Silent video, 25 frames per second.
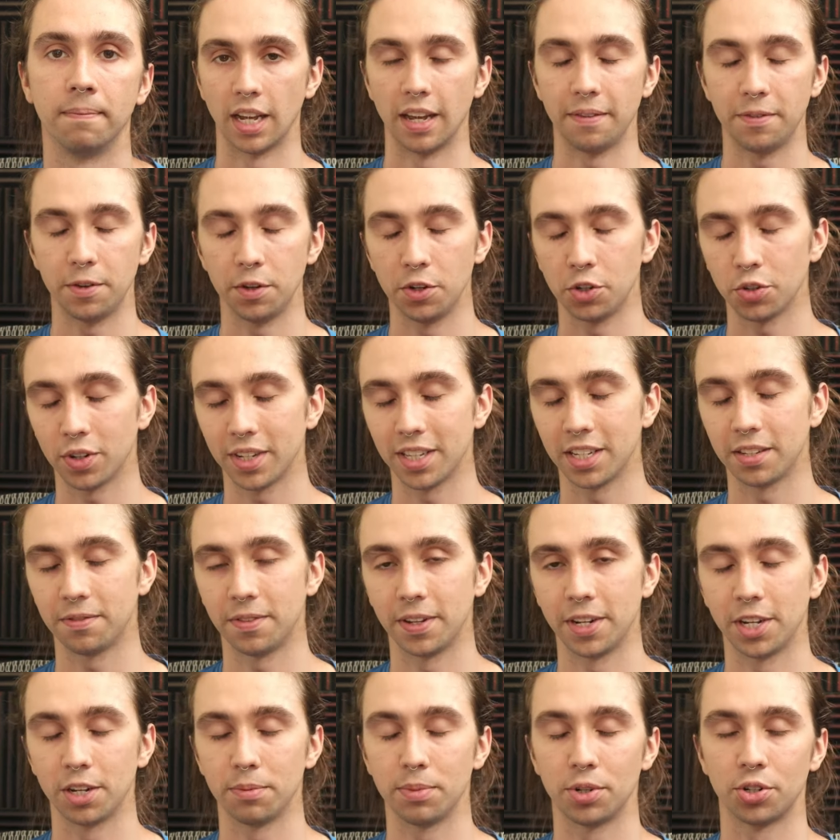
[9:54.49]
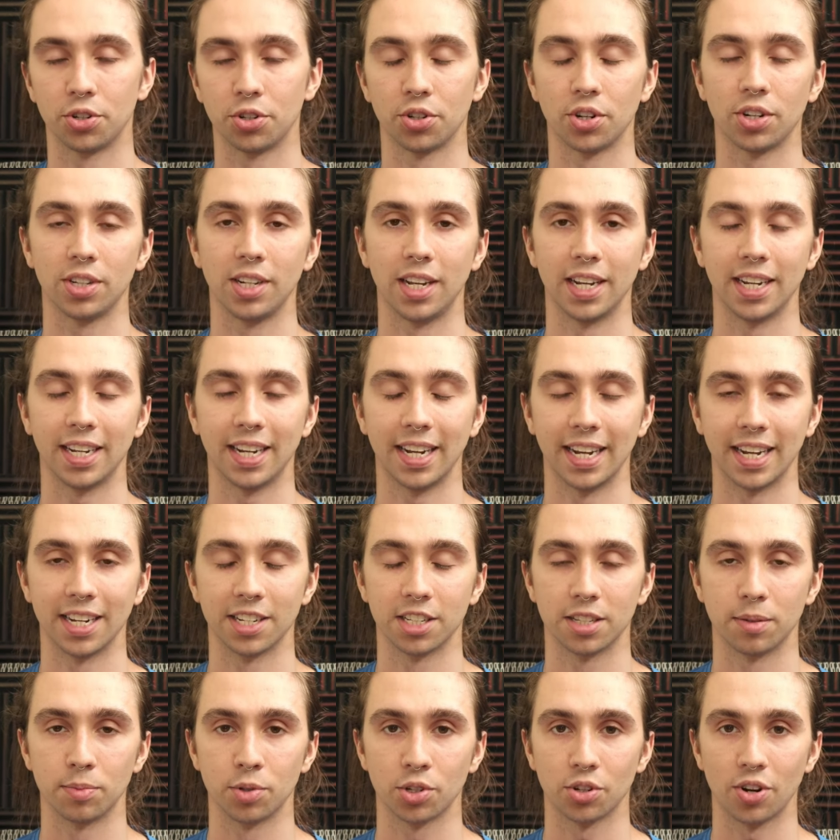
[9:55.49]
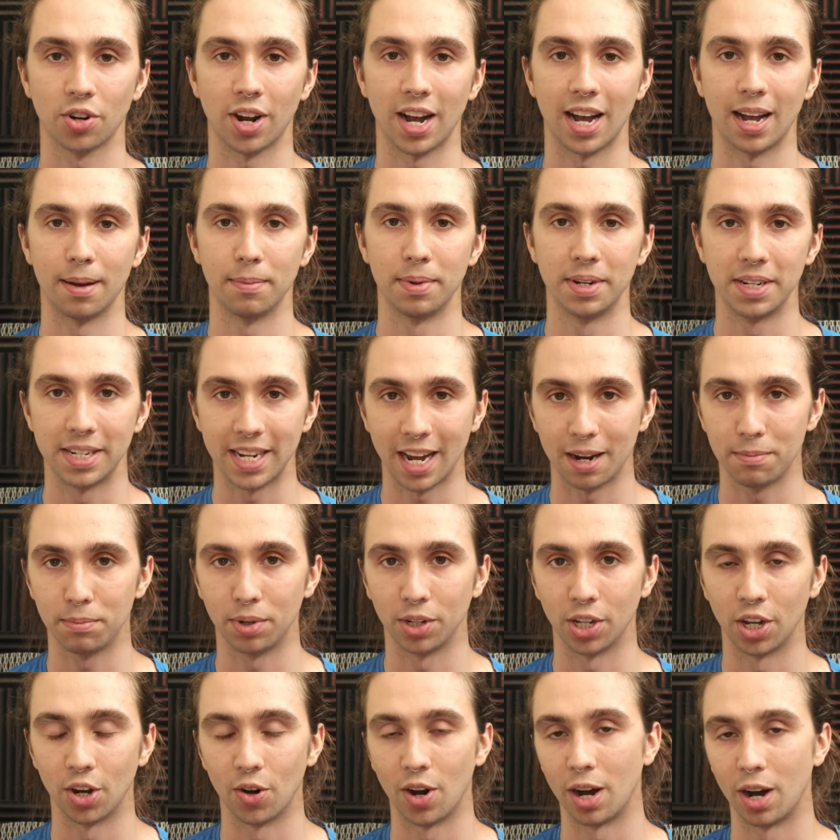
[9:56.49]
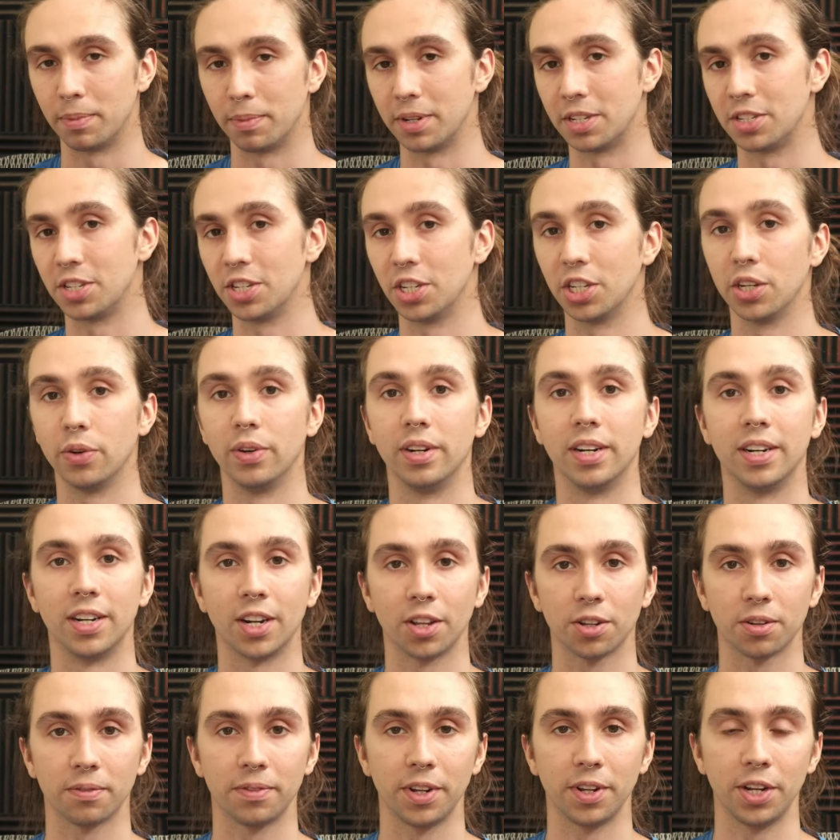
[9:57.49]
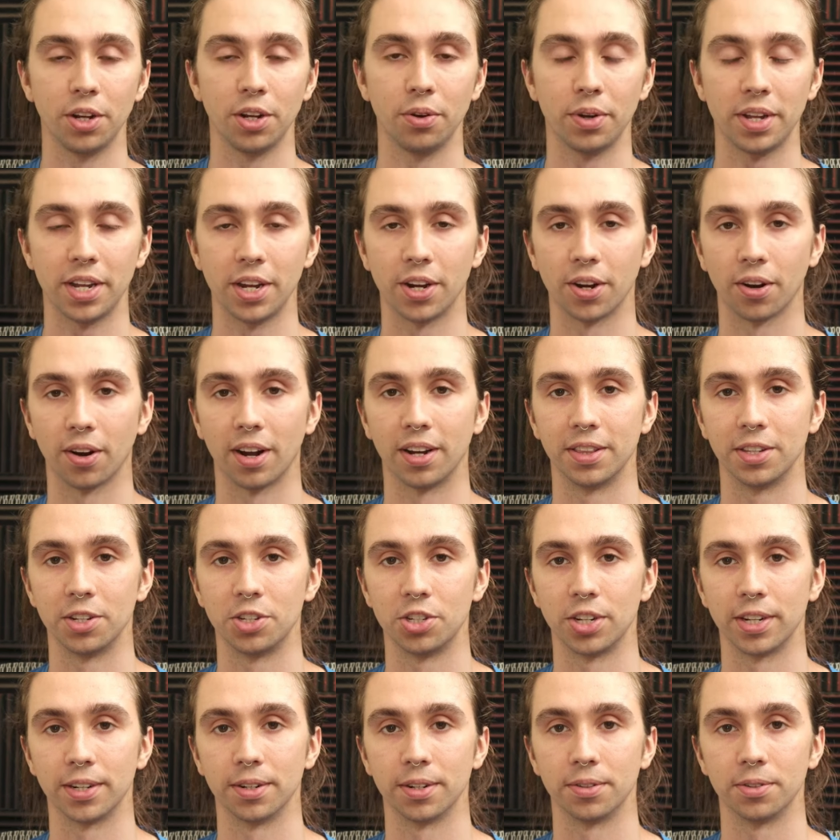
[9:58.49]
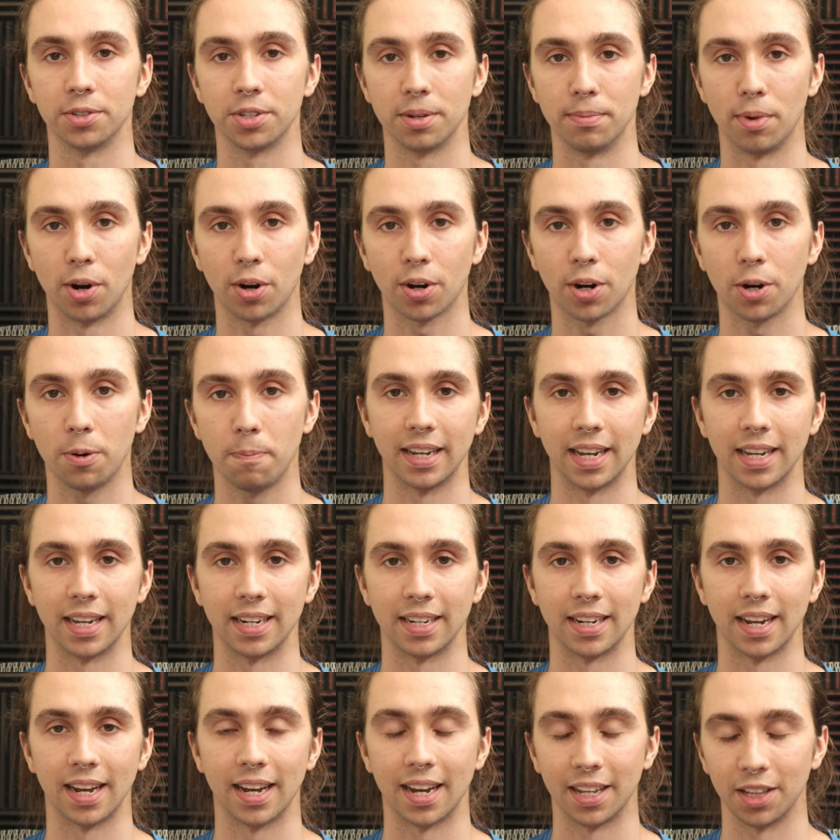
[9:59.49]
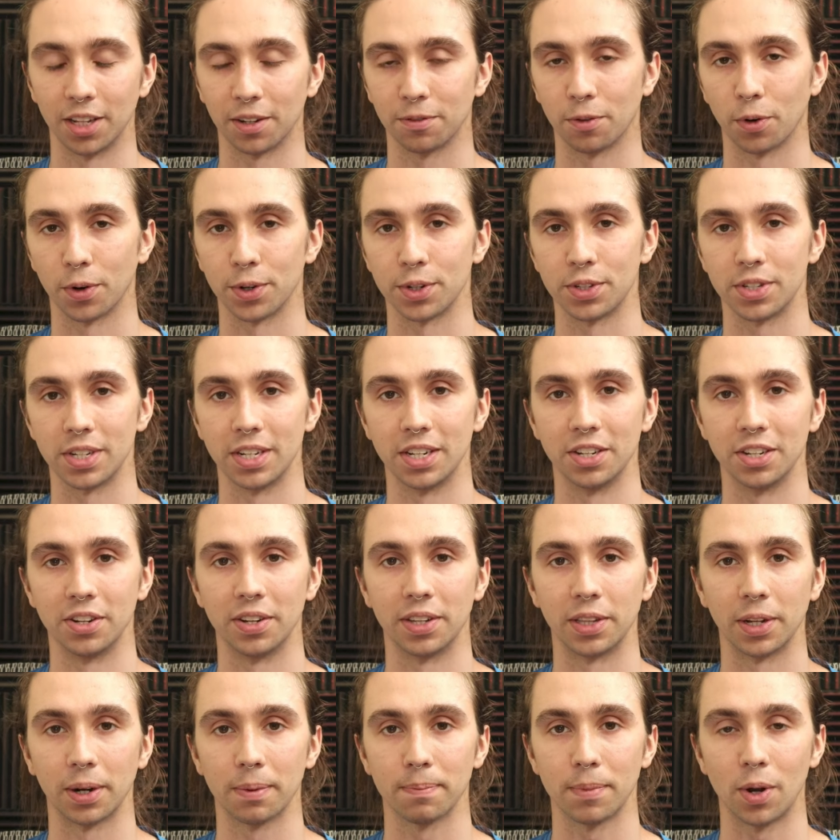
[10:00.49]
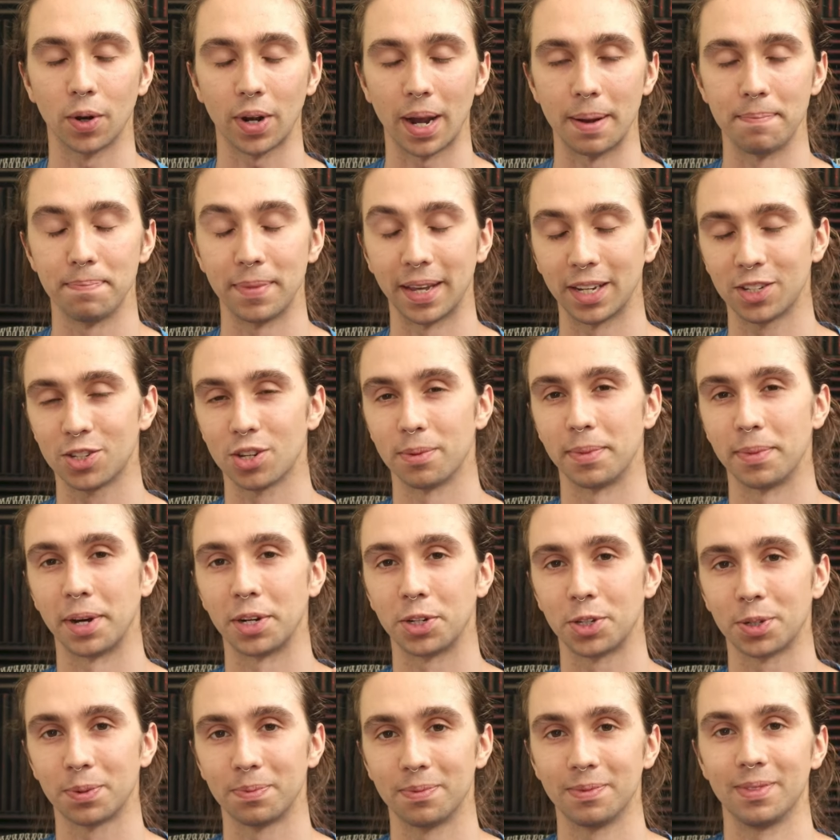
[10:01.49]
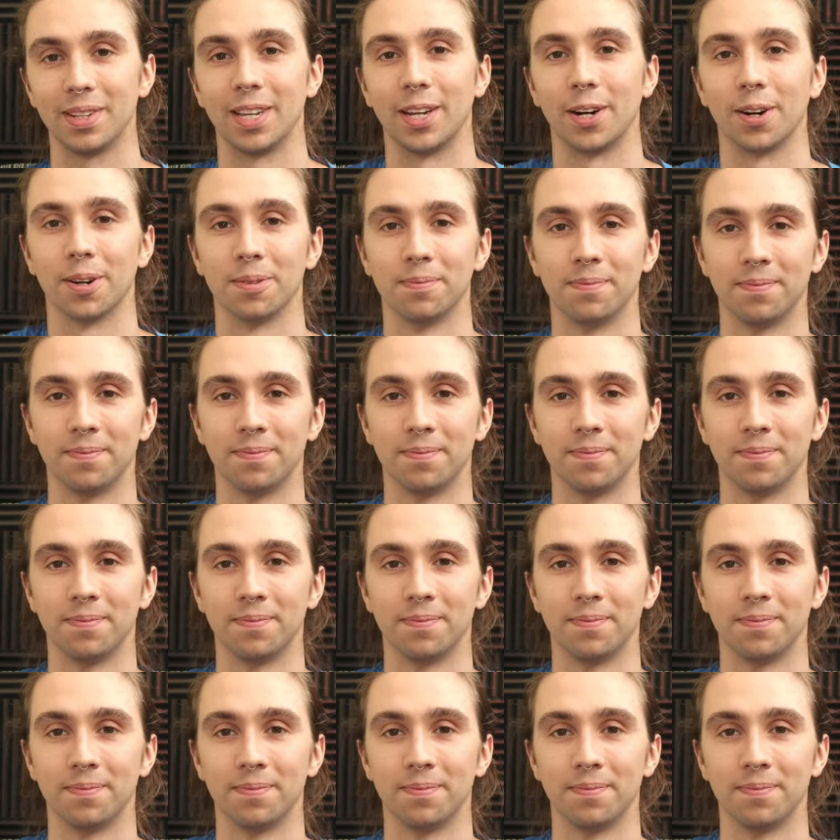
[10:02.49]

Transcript: If you enjoyed this video, be sure to like and subscribe down below. I'll be seeing you in another video here on the channel tomorrow, and uh, I look forward to seeing you in there. Okay, thanks so much. Later.